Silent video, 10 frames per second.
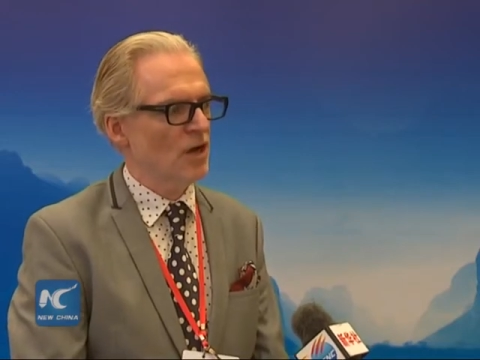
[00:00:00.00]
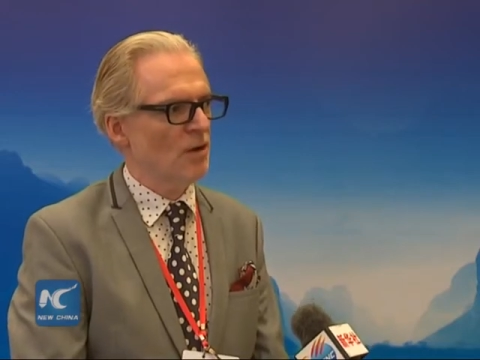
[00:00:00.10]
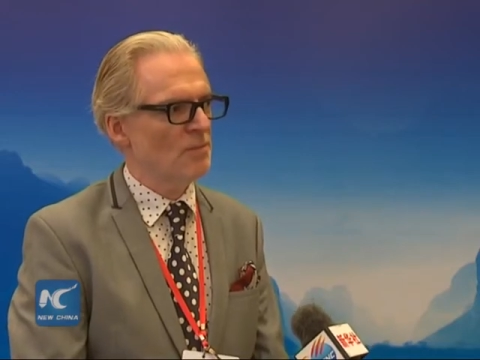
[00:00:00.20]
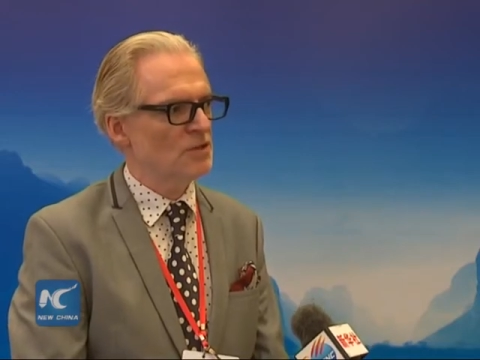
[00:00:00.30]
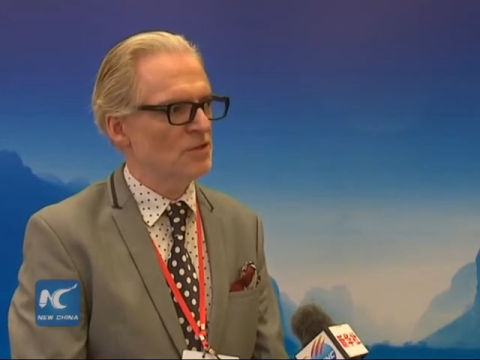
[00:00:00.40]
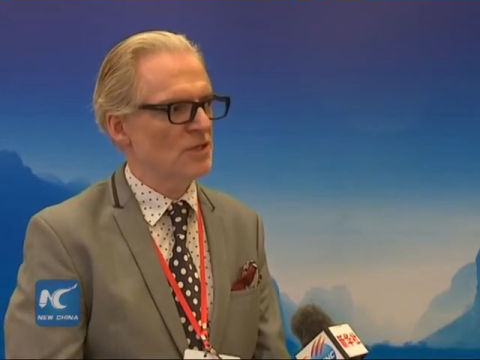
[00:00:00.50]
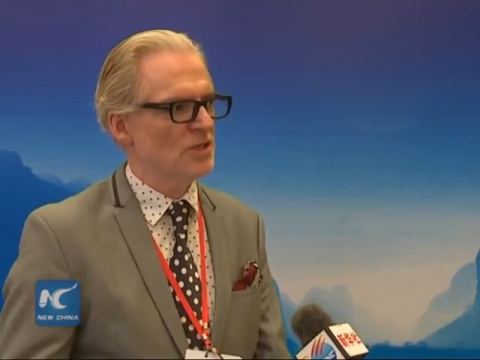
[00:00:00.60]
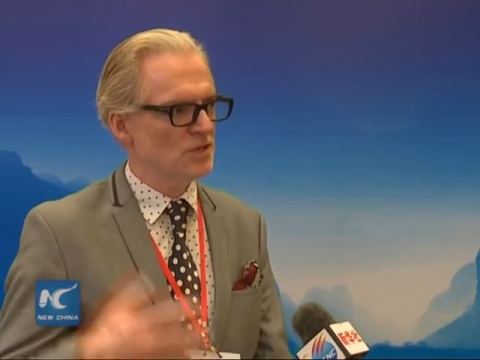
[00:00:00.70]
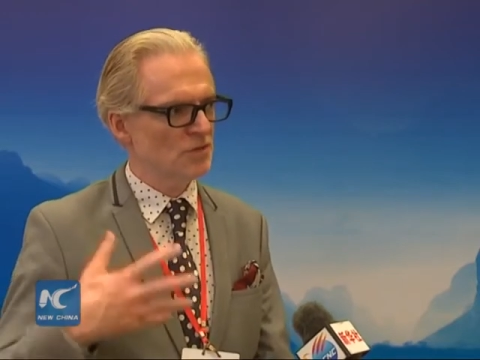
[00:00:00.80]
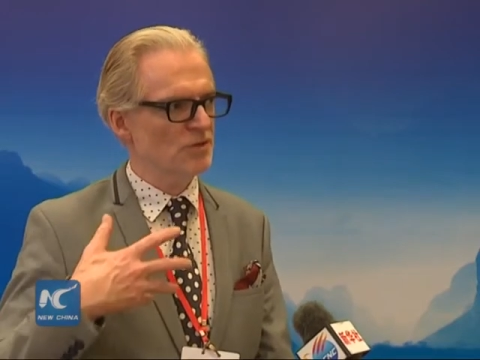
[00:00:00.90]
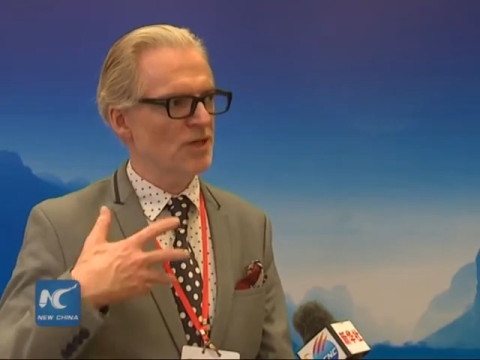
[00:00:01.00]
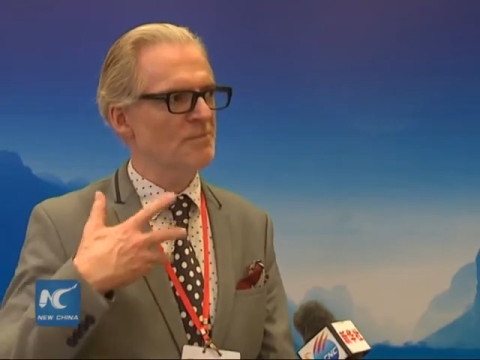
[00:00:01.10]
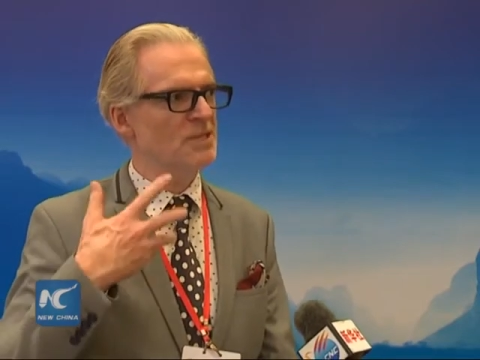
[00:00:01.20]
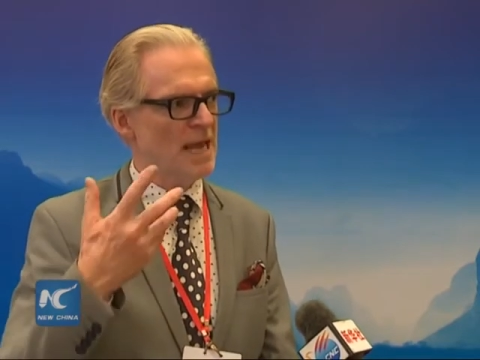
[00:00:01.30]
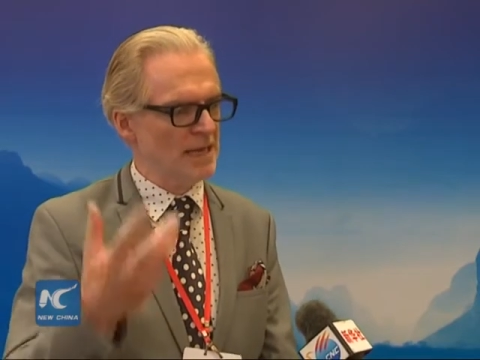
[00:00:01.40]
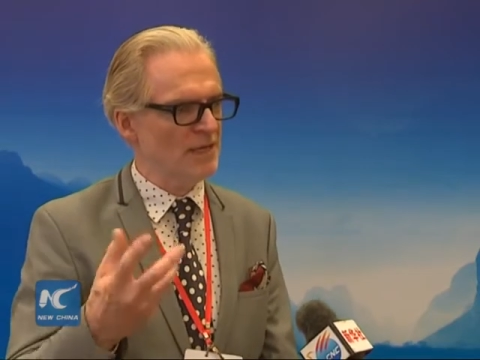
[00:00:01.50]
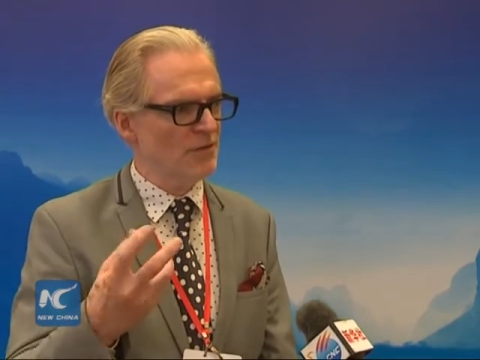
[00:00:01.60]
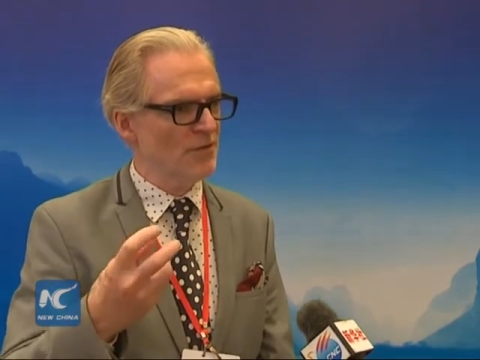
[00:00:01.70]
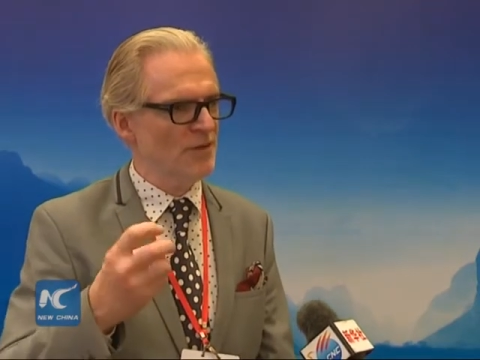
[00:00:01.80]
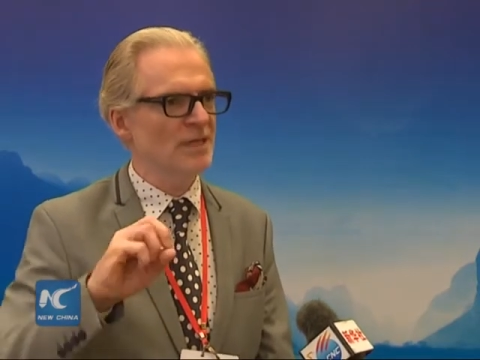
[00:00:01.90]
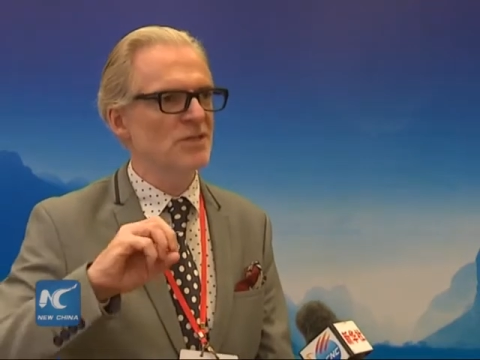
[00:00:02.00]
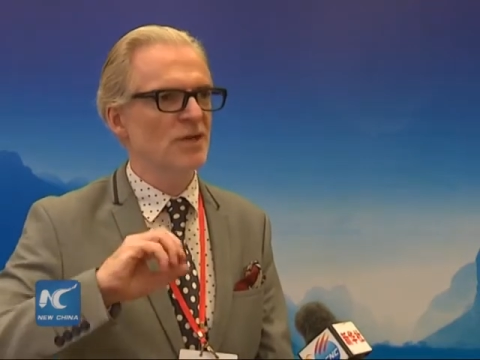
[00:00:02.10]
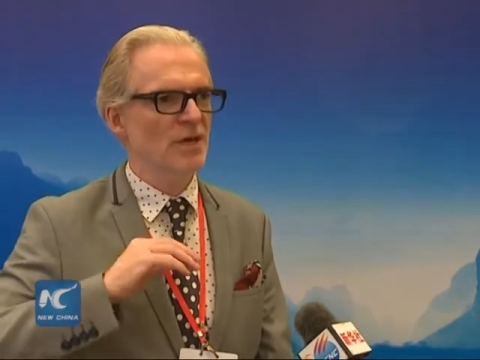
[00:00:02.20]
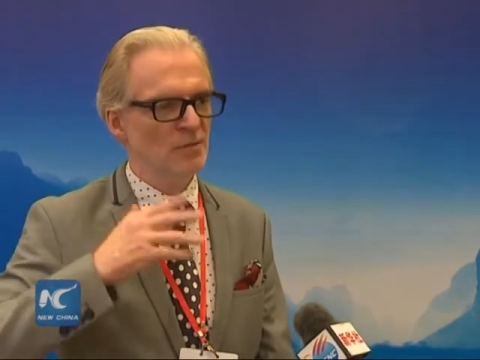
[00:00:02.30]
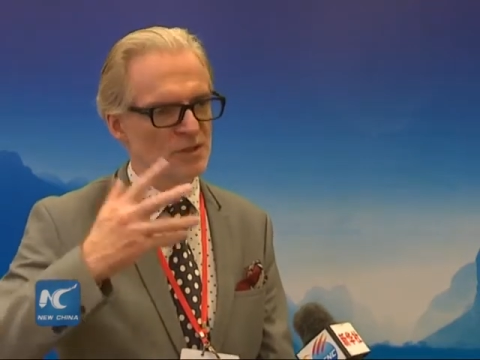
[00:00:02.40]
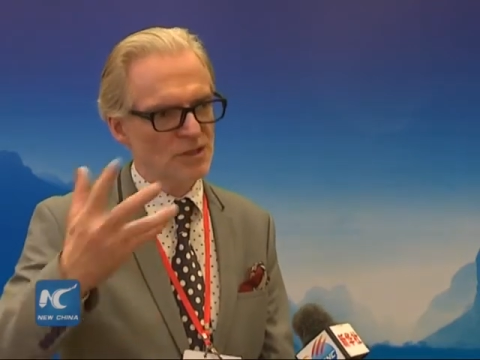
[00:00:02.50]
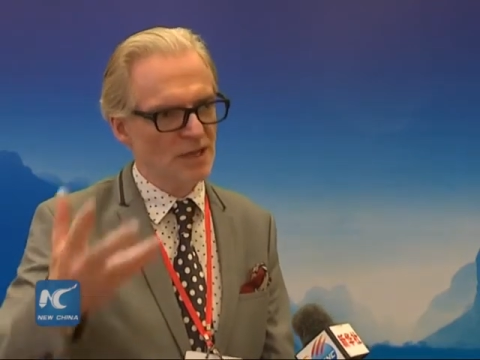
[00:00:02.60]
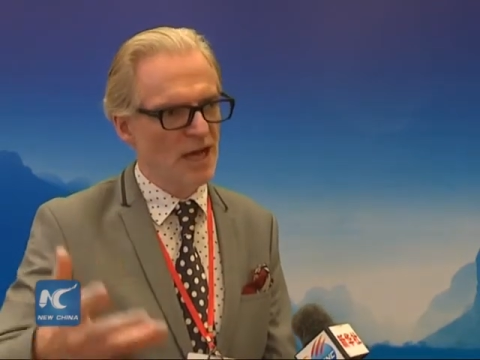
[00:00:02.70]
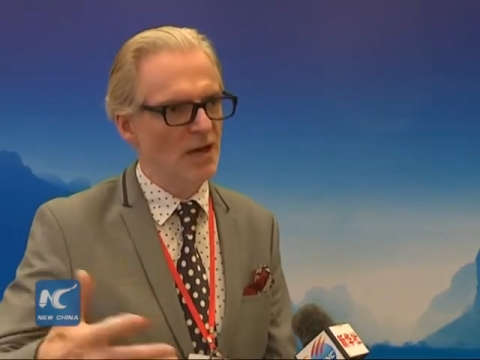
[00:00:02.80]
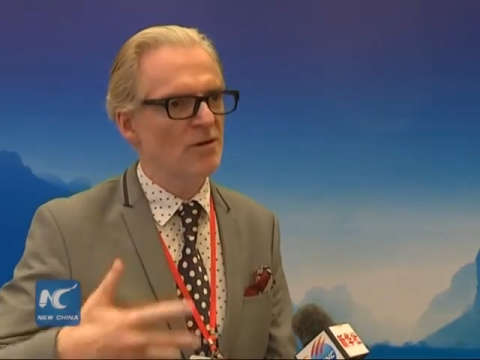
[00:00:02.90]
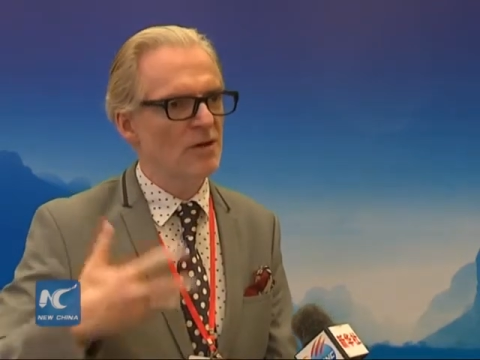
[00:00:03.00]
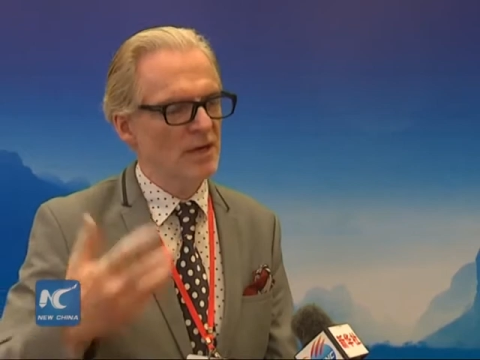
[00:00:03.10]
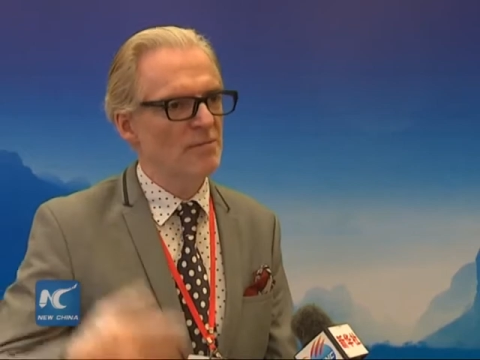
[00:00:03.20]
opportunities. So some technical things which allow